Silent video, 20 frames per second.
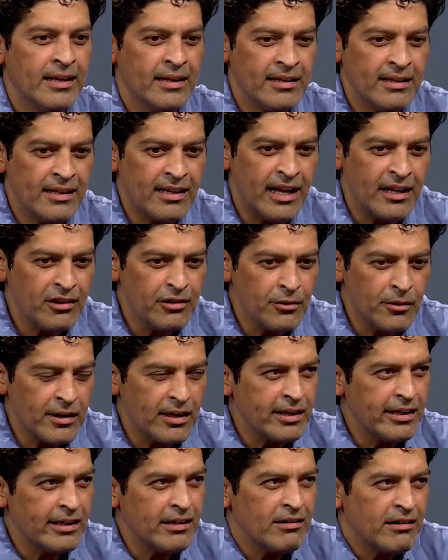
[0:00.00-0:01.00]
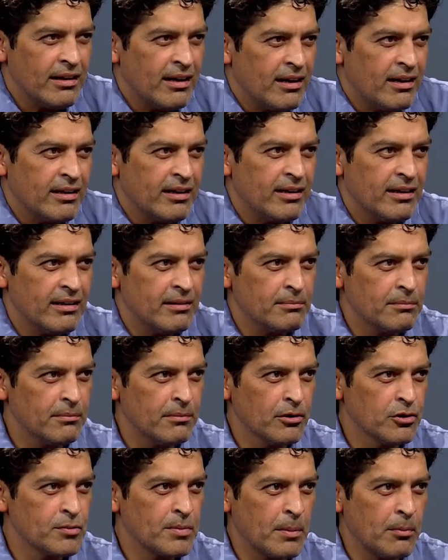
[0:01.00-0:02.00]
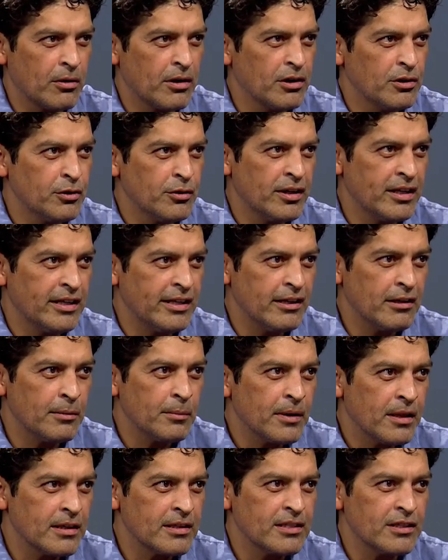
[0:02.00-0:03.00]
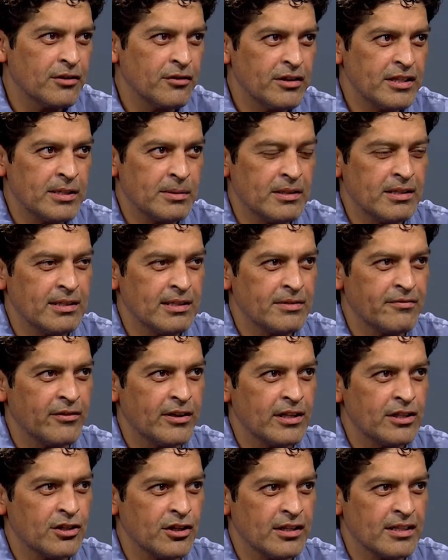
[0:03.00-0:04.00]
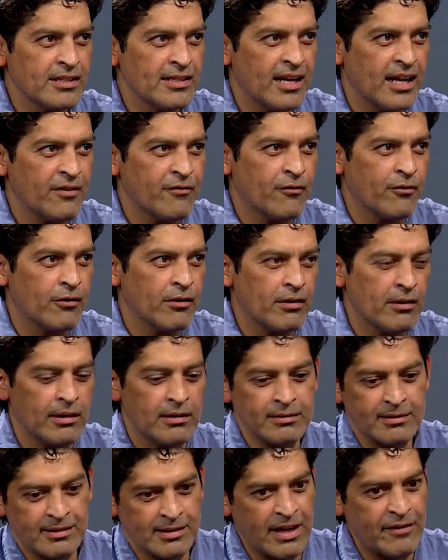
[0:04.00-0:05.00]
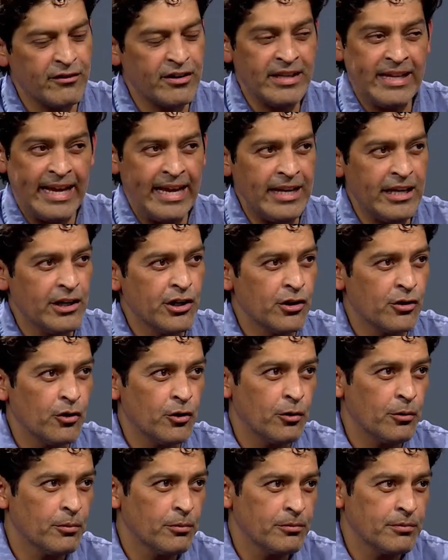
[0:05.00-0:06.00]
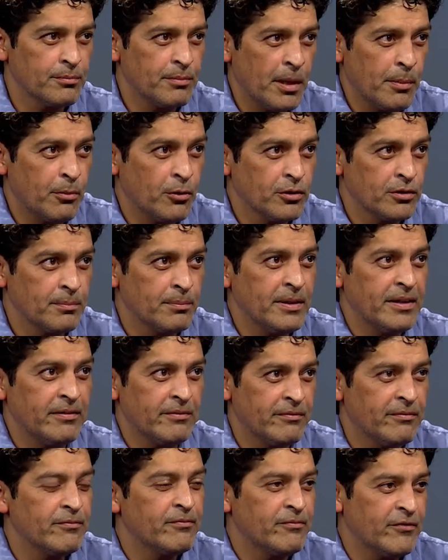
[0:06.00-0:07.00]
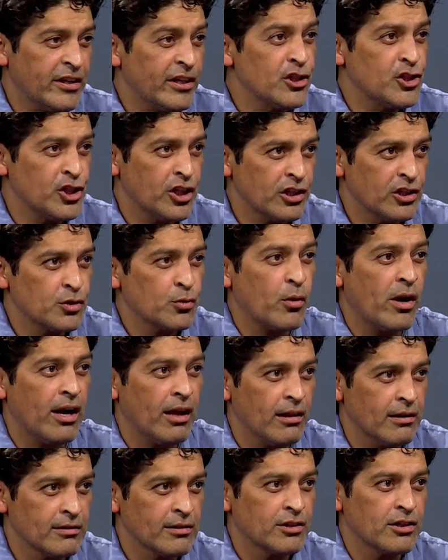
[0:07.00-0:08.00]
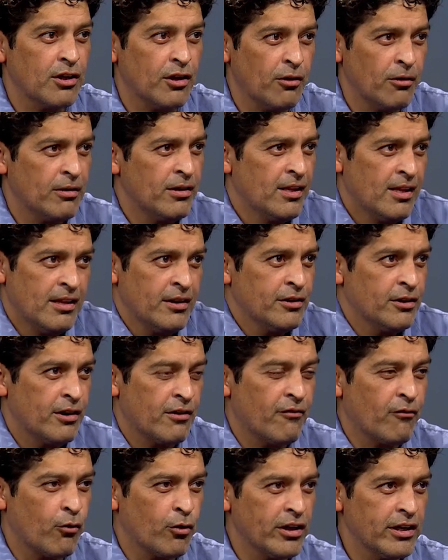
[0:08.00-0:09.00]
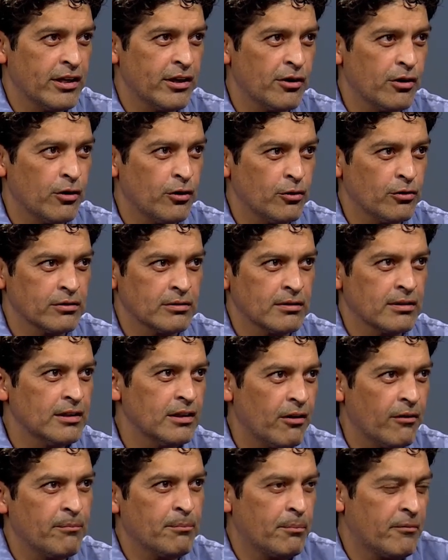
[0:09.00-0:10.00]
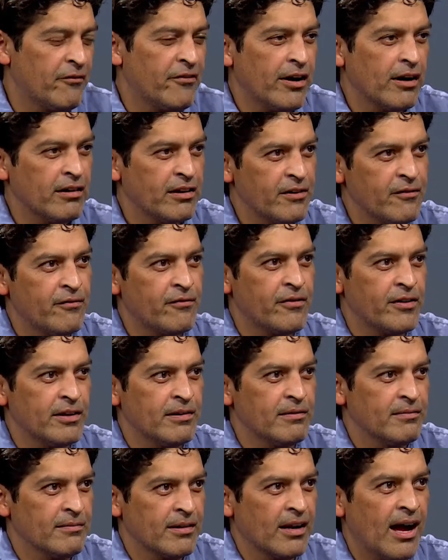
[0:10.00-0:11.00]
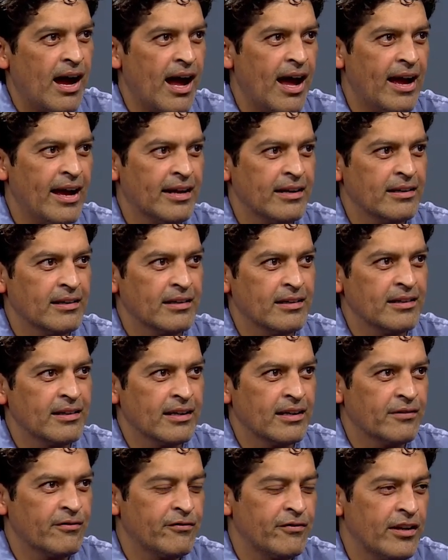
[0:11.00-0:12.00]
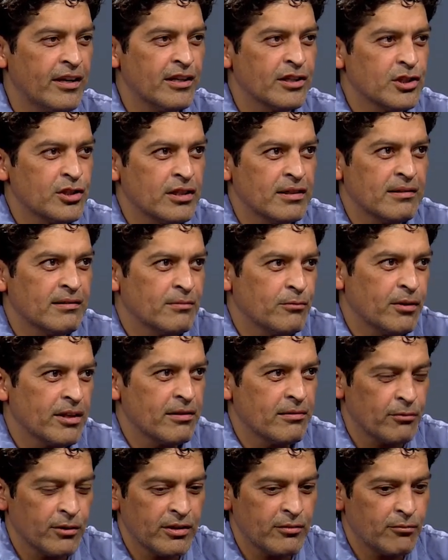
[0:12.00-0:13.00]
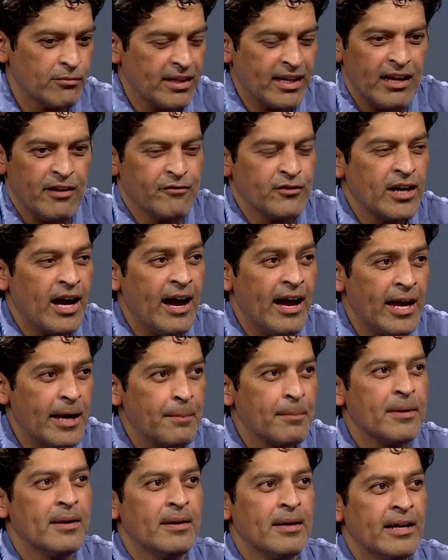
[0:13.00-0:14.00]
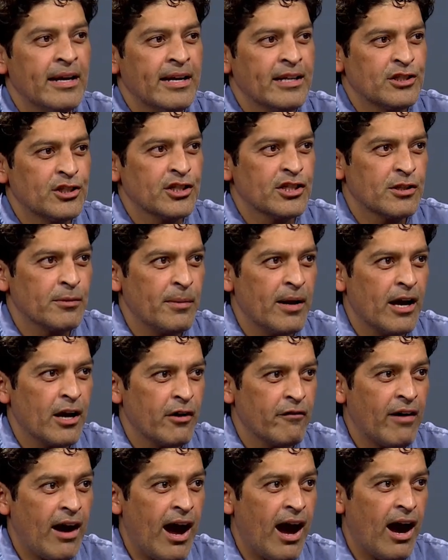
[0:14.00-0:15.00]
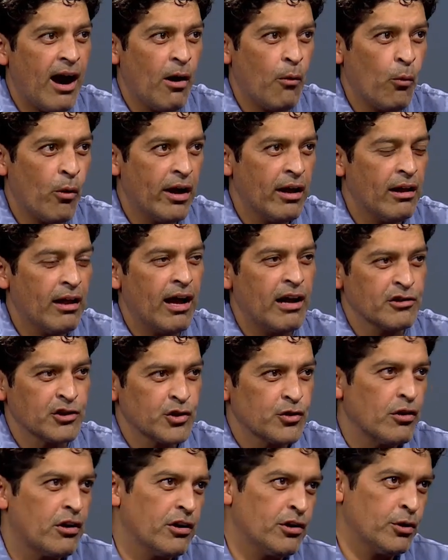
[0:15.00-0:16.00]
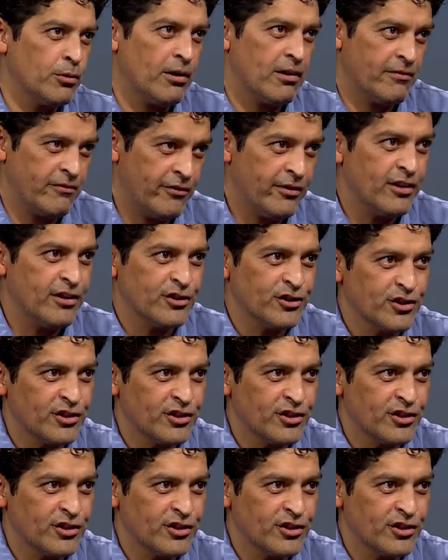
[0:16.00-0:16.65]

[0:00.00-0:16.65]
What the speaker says: Can you do it in a year? Yeah, most people can do it in a year because these events are designed for 70, 80-year-old people to be finishing as well. So you're a 40-year-old, fairly fit guy. You're going to finish with enough time. It's just a matter of how strong you want to finish.